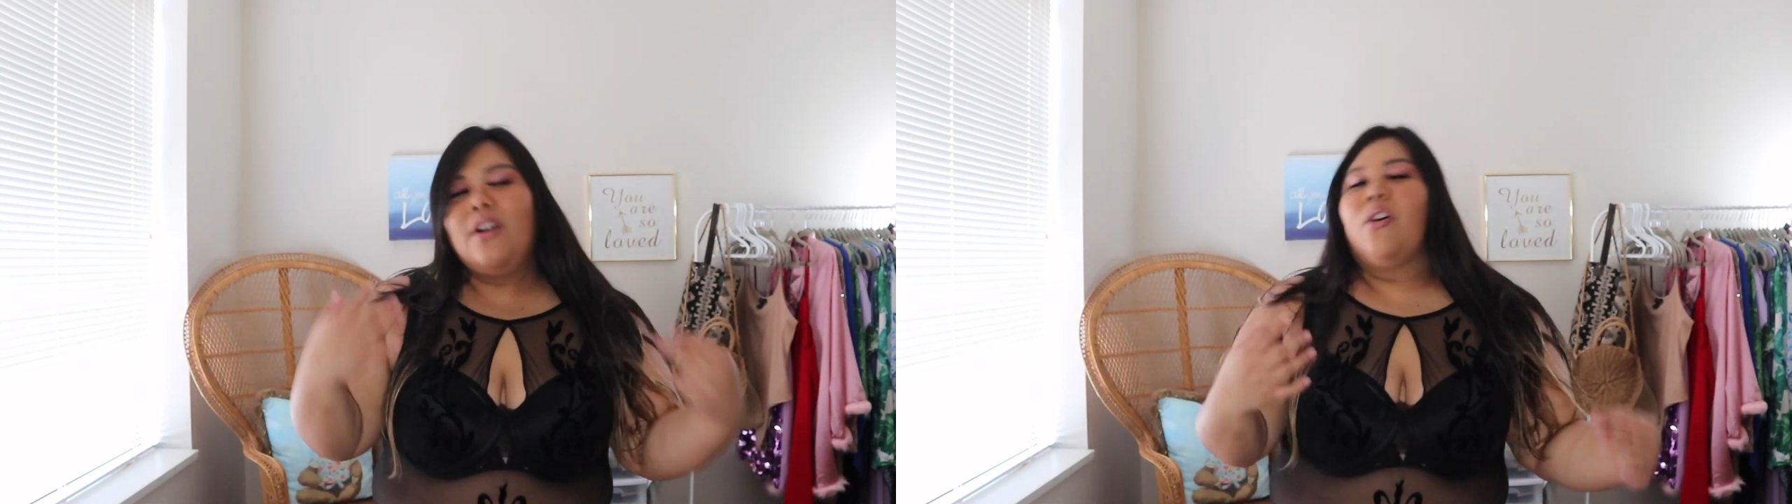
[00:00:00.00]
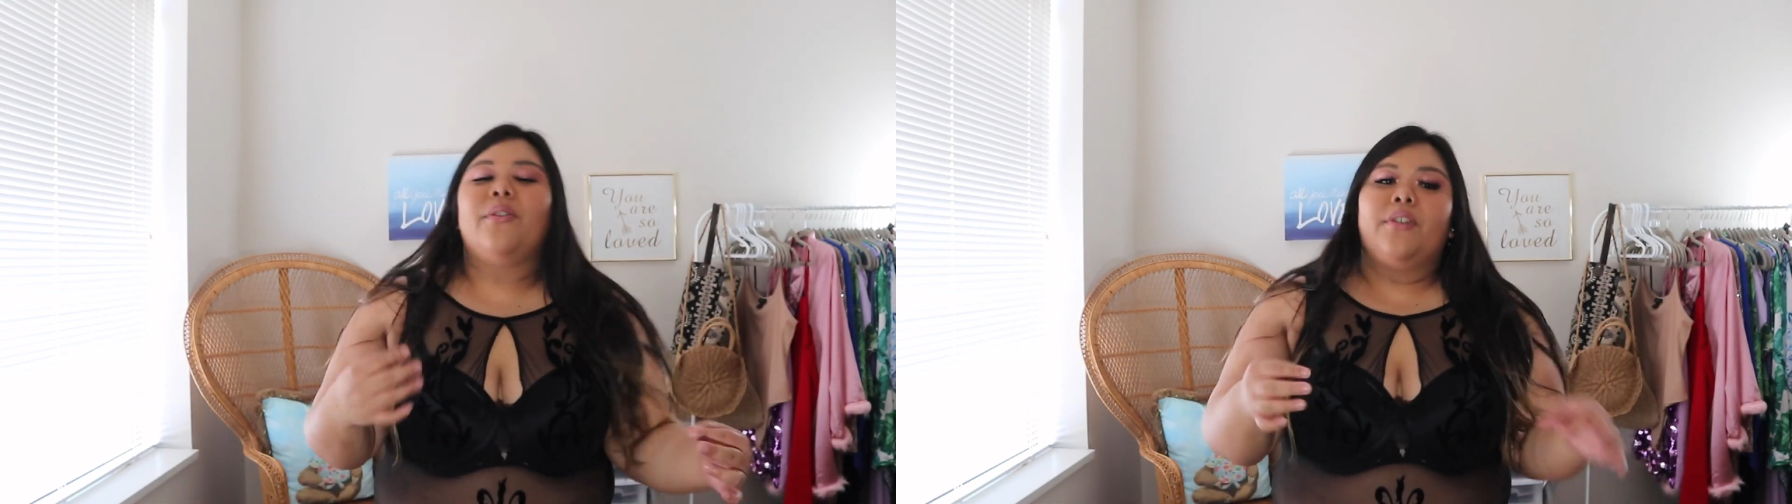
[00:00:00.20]

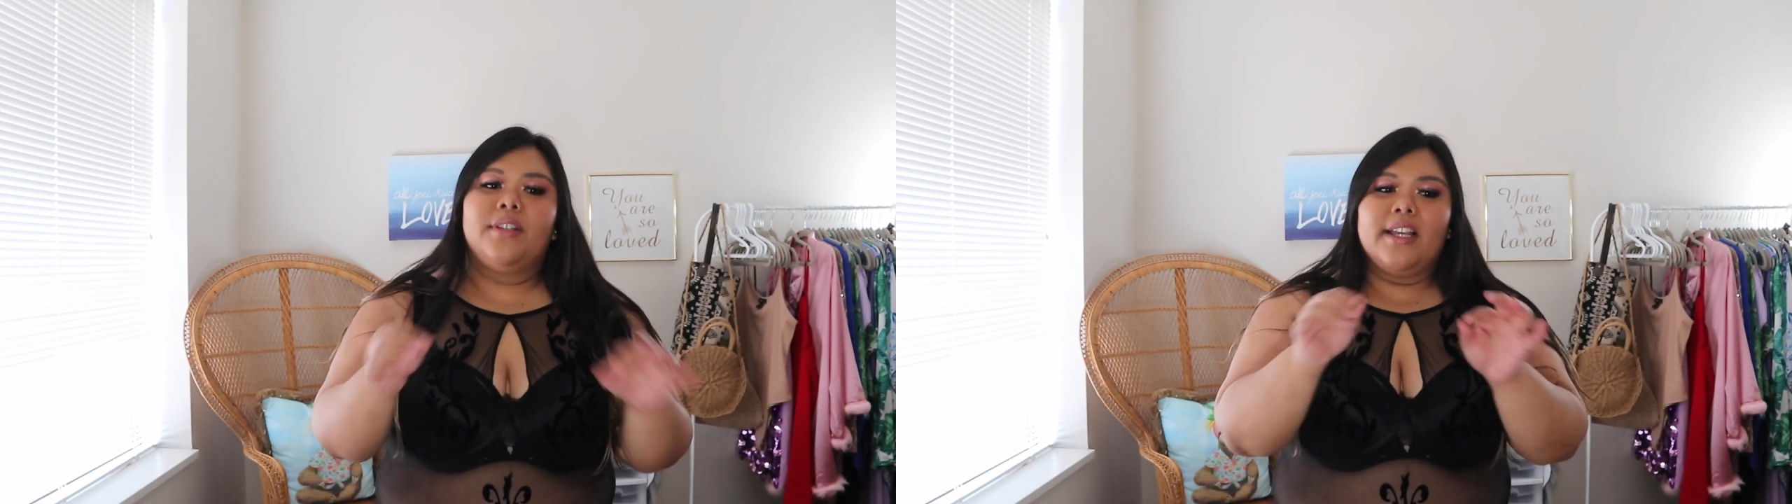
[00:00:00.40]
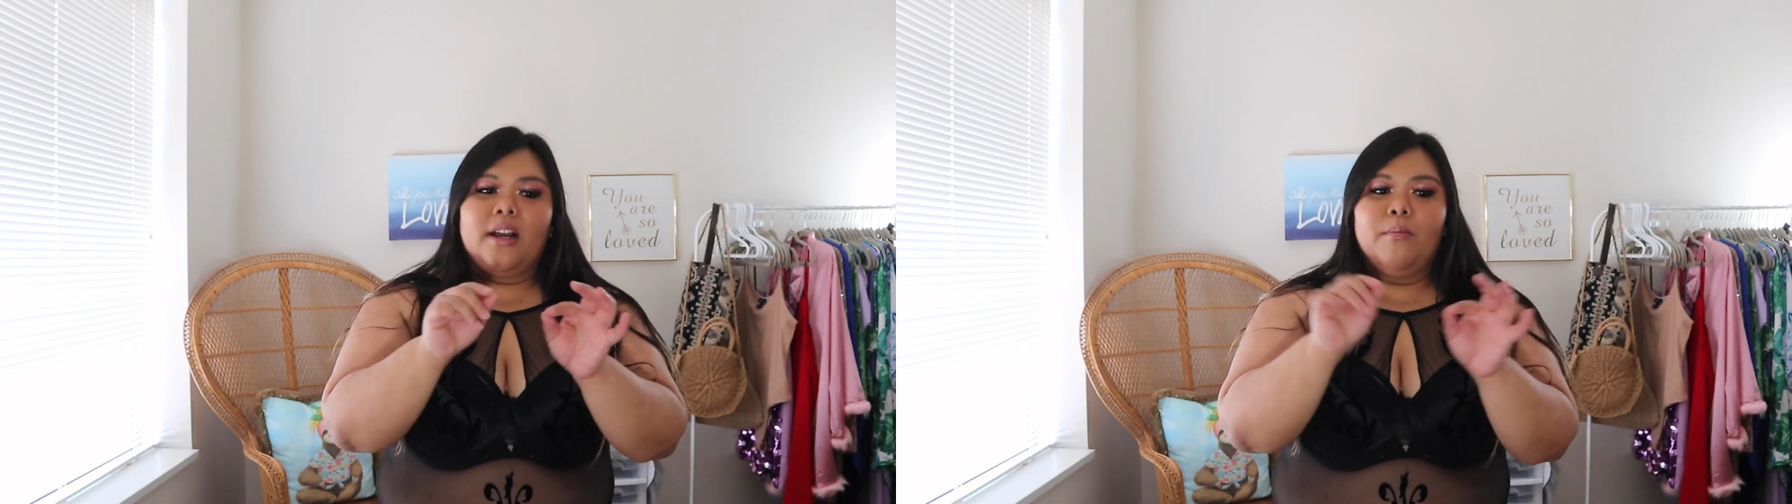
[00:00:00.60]
or there's
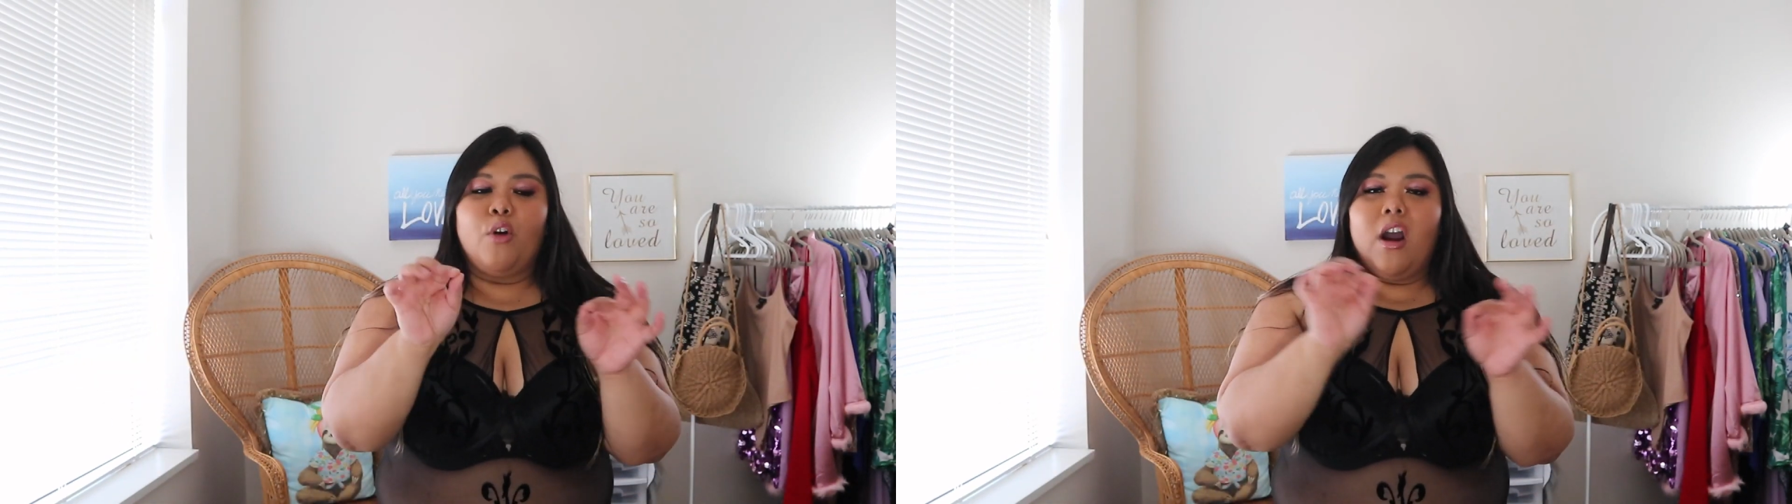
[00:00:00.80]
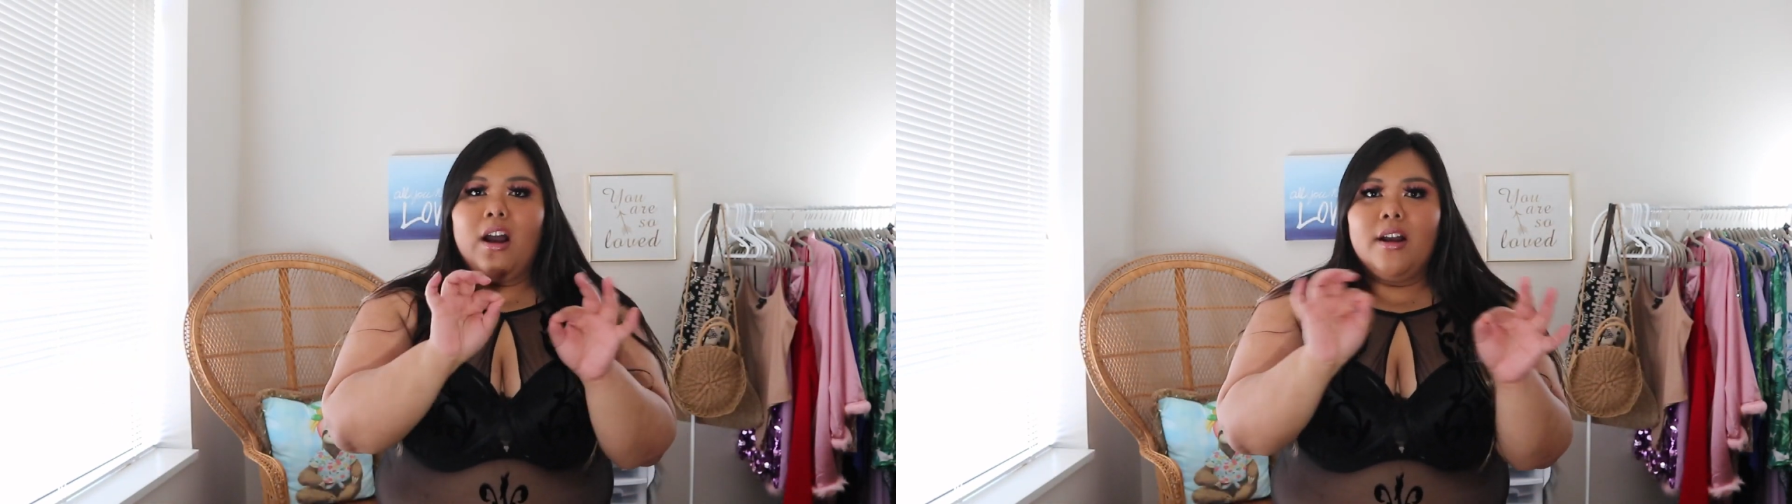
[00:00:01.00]
like a
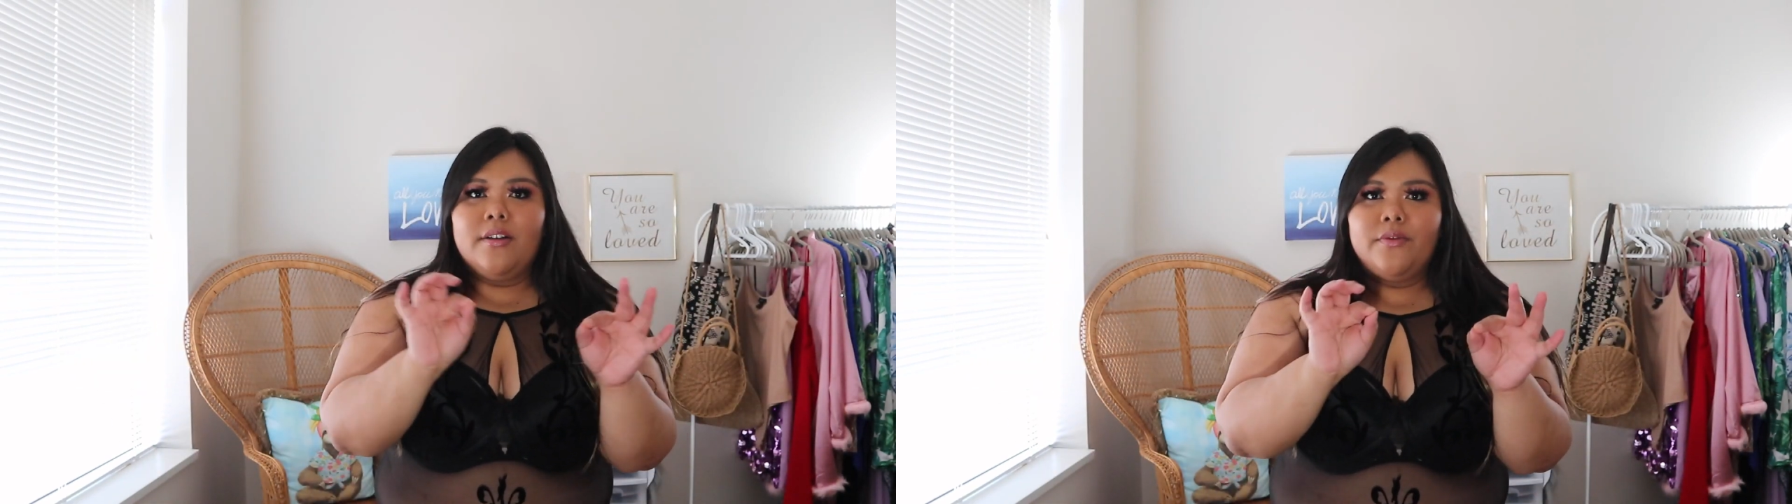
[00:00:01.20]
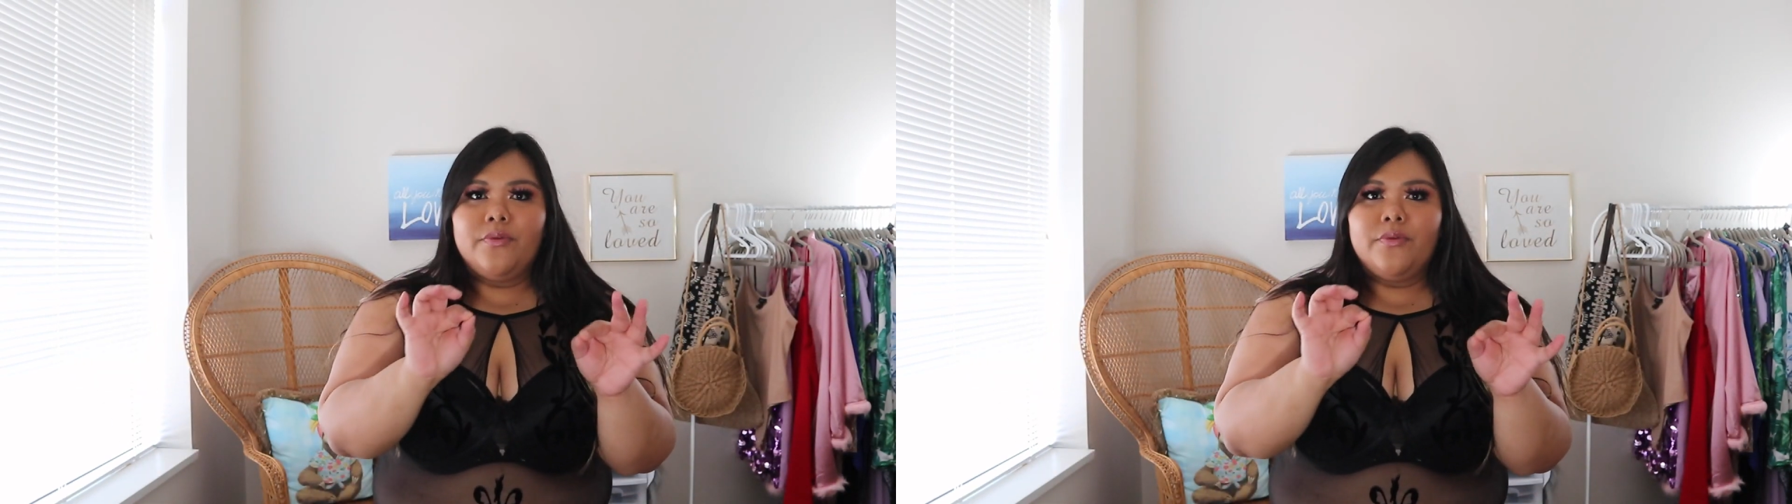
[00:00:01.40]
bra